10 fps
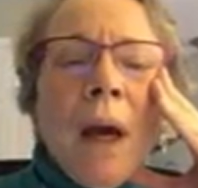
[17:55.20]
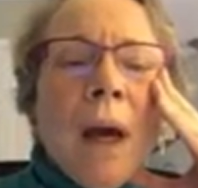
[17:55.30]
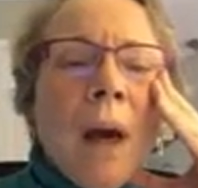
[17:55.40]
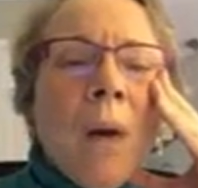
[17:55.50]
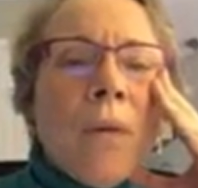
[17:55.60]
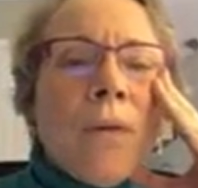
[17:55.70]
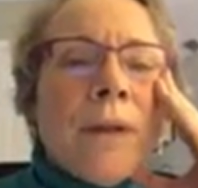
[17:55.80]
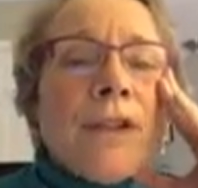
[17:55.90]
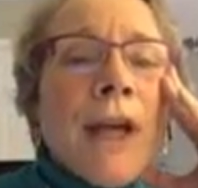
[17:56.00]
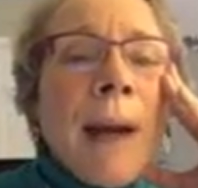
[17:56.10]
The
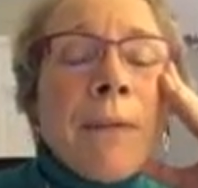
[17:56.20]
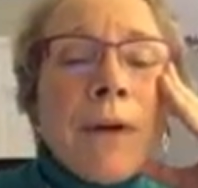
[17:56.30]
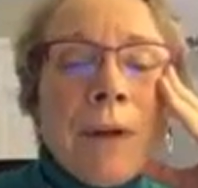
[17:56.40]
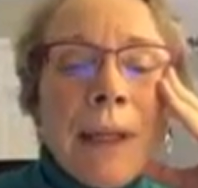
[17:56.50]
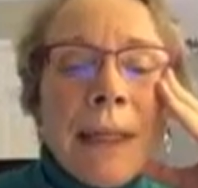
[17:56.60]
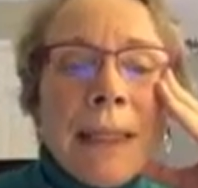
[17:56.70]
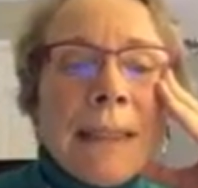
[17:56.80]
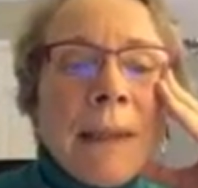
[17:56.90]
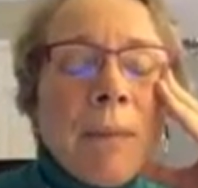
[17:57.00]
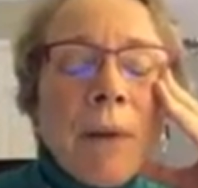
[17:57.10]
chapter
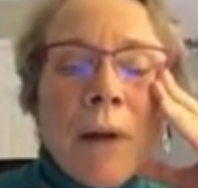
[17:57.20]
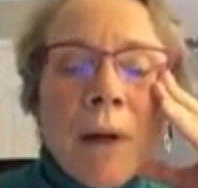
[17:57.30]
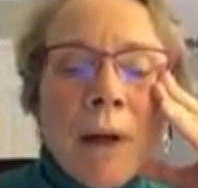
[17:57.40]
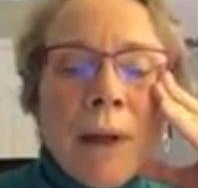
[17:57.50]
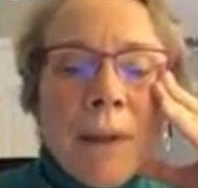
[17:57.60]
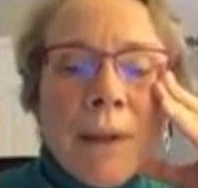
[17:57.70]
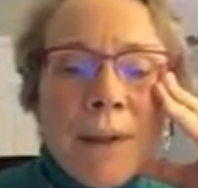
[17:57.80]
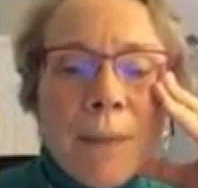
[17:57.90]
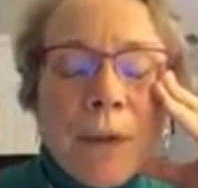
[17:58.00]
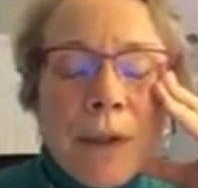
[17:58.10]
Exemplar in
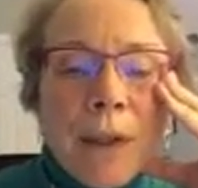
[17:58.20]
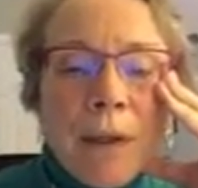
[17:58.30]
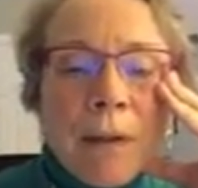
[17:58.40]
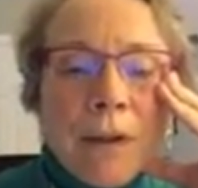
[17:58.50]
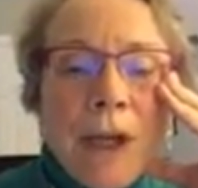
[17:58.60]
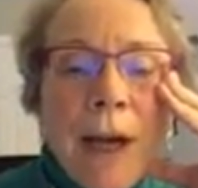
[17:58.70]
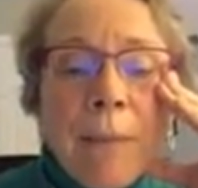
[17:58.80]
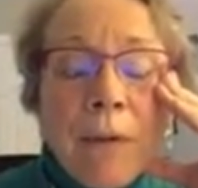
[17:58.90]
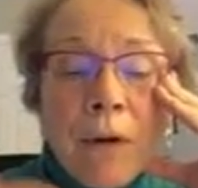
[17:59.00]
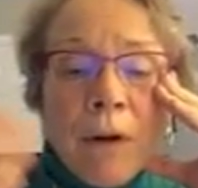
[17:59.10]
this particular
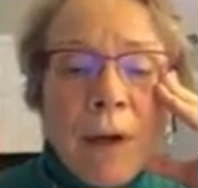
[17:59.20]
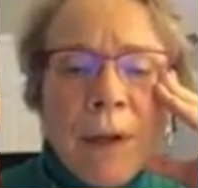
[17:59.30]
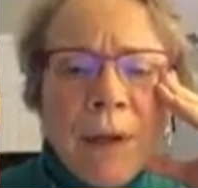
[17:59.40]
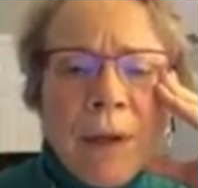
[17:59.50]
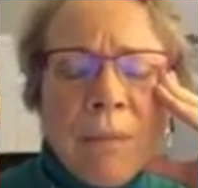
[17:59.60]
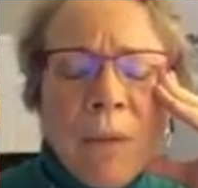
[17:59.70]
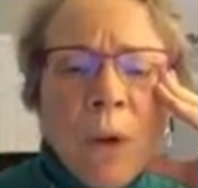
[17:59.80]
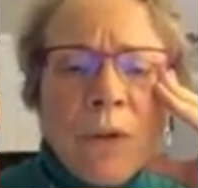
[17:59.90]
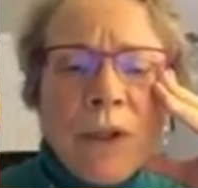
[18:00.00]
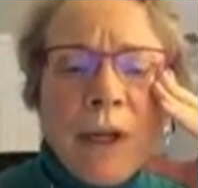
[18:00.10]
chapter, and in most